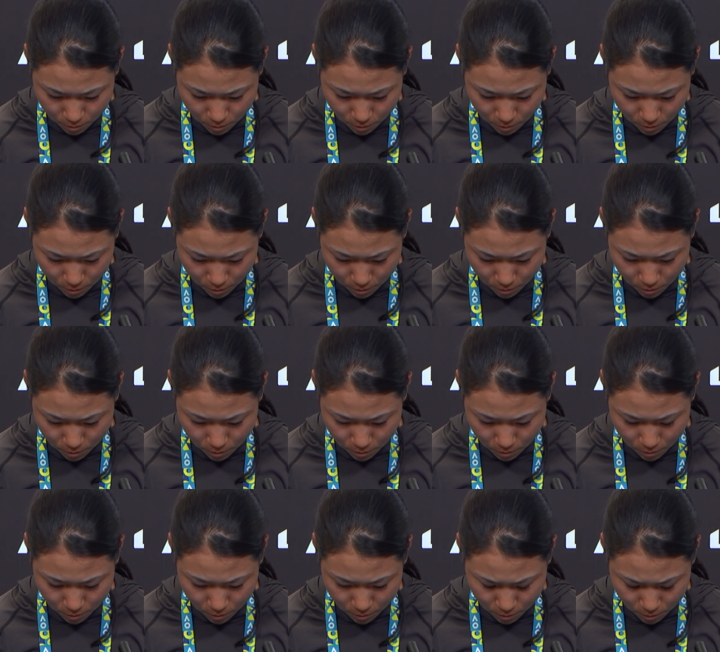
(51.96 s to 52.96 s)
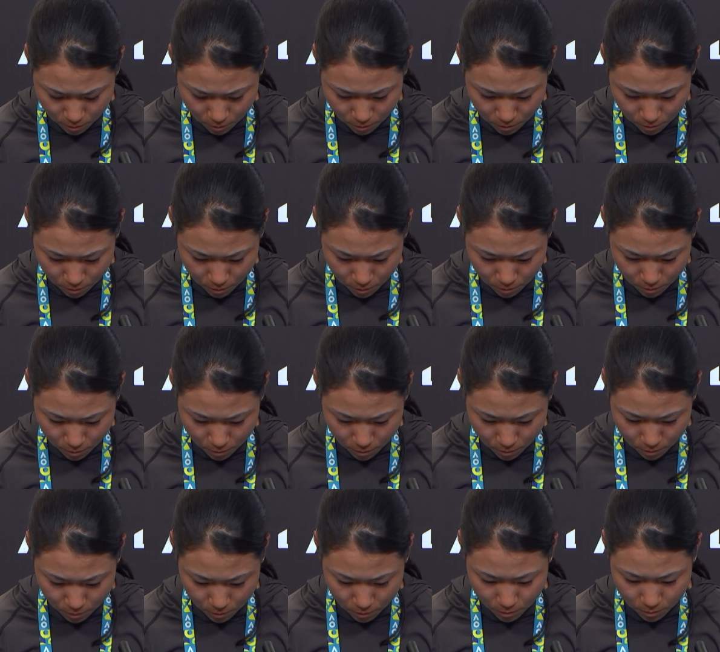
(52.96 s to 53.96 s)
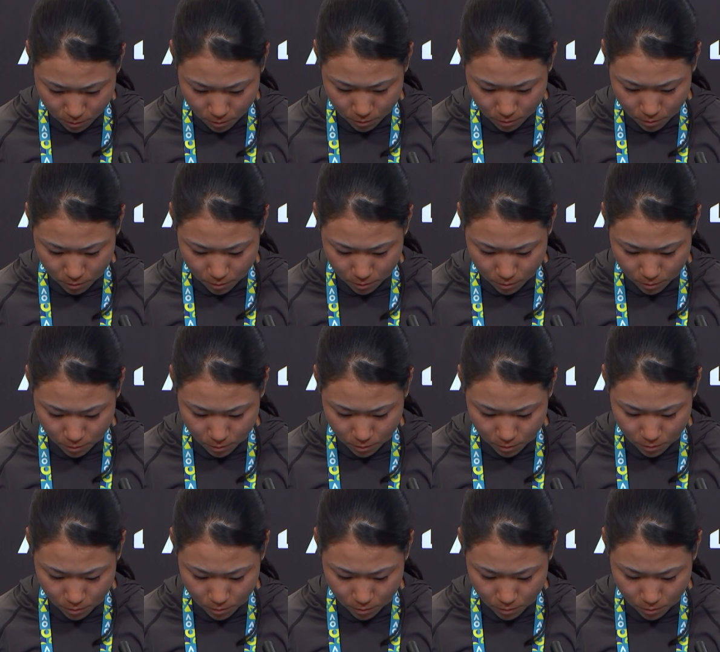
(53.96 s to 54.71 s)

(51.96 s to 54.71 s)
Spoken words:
(no one is talking)